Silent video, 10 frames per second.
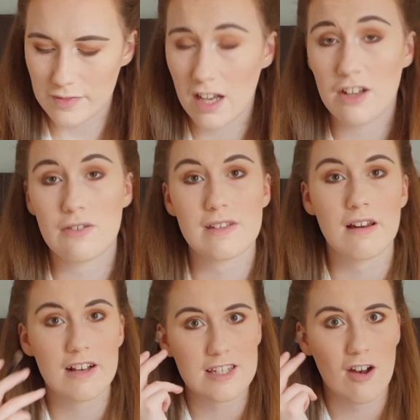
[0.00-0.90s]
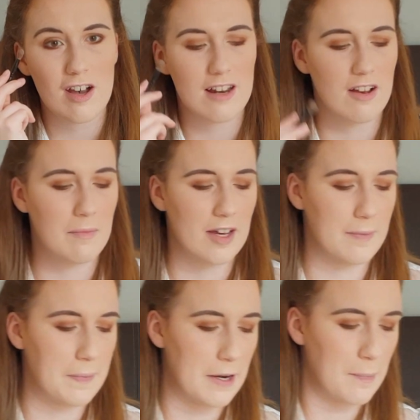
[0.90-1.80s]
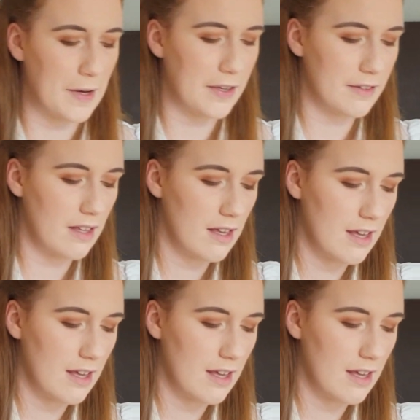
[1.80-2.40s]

I also like to highlight my brow bone,